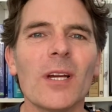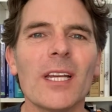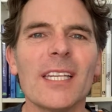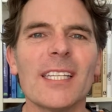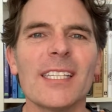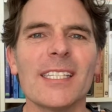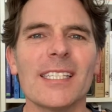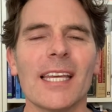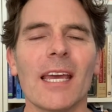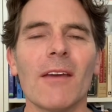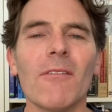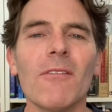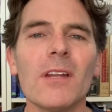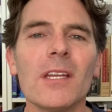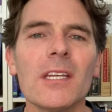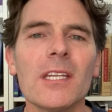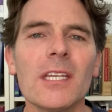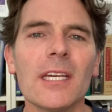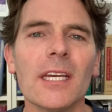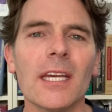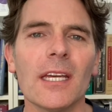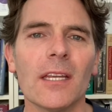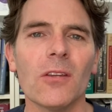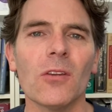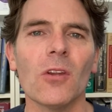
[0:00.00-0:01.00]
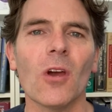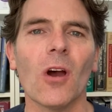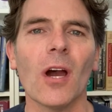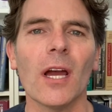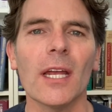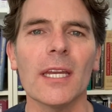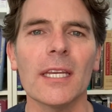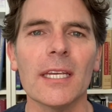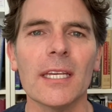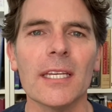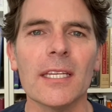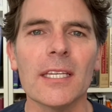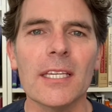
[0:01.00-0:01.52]
70 and
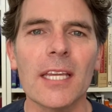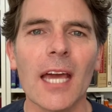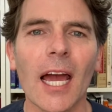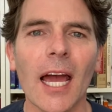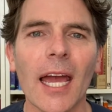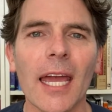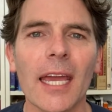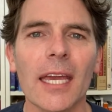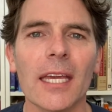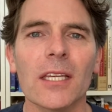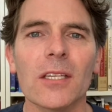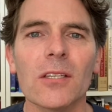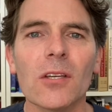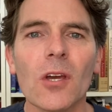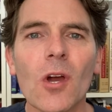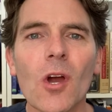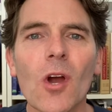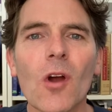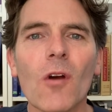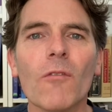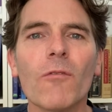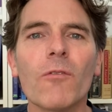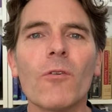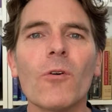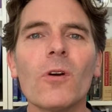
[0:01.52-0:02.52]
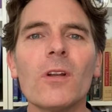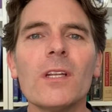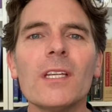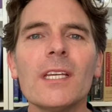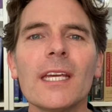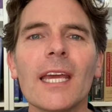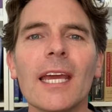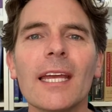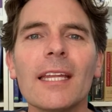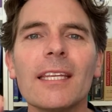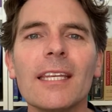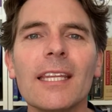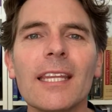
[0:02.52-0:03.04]
90 days for it to
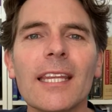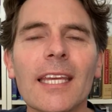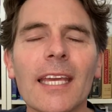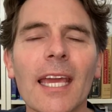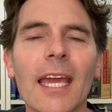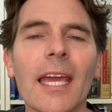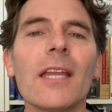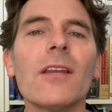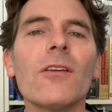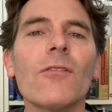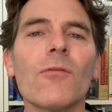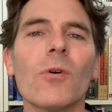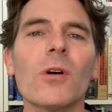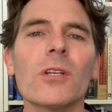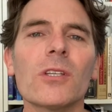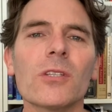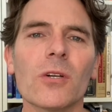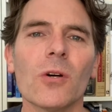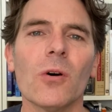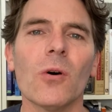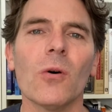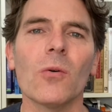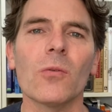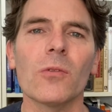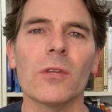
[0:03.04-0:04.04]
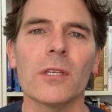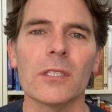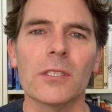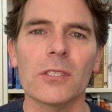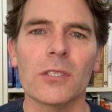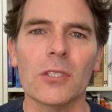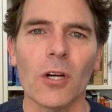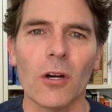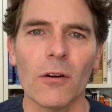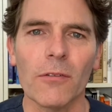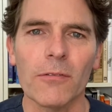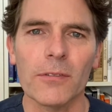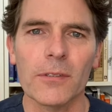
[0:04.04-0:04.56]
get to the end of what's called the
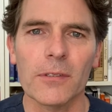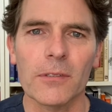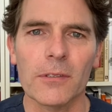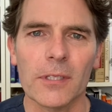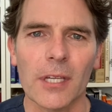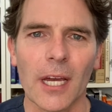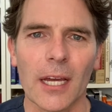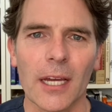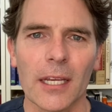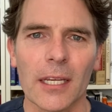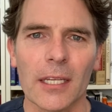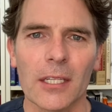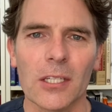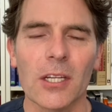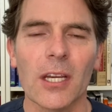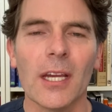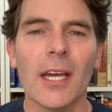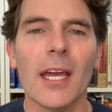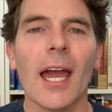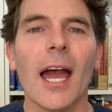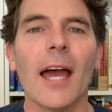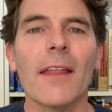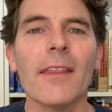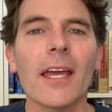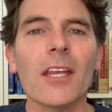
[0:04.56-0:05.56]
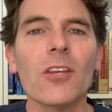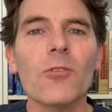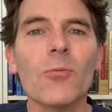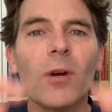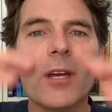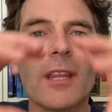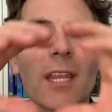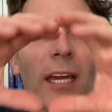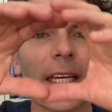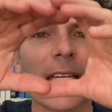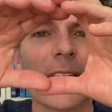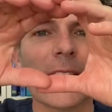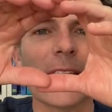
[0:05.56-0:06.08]
soft stage. And that's where
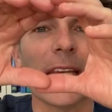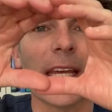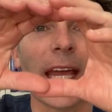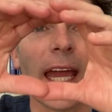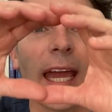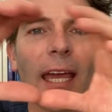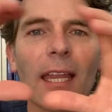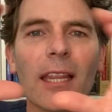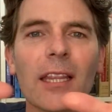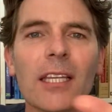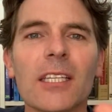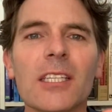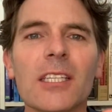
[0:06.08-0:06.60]
the antlers